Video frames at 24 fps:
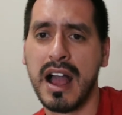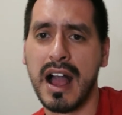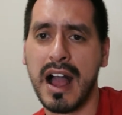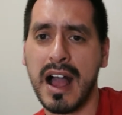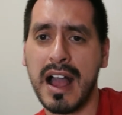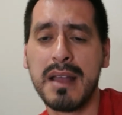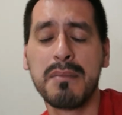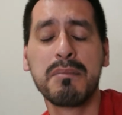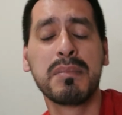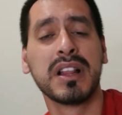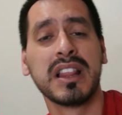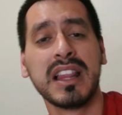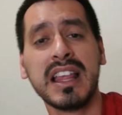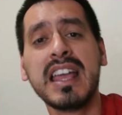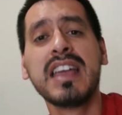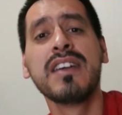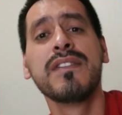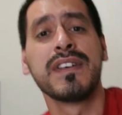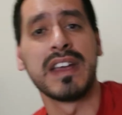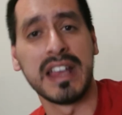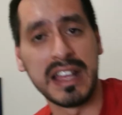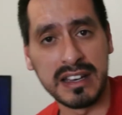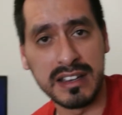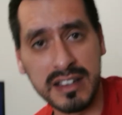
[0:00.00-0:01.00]
I
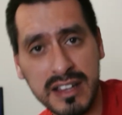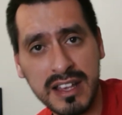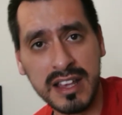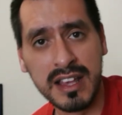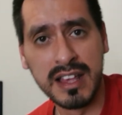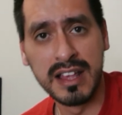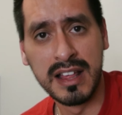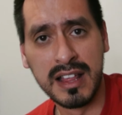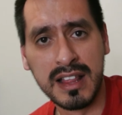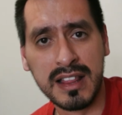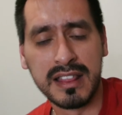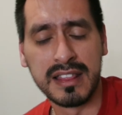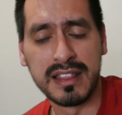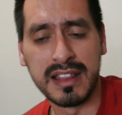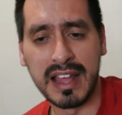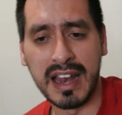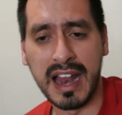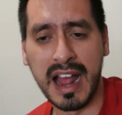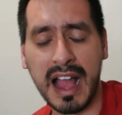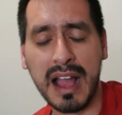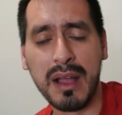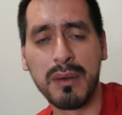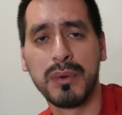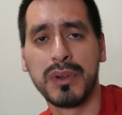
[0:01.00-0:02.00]
believe in
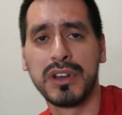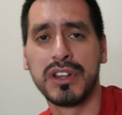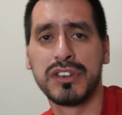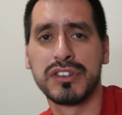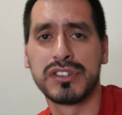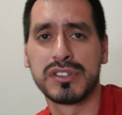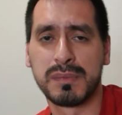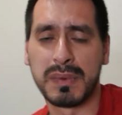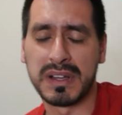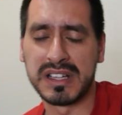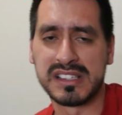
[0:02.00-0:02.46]
that I would use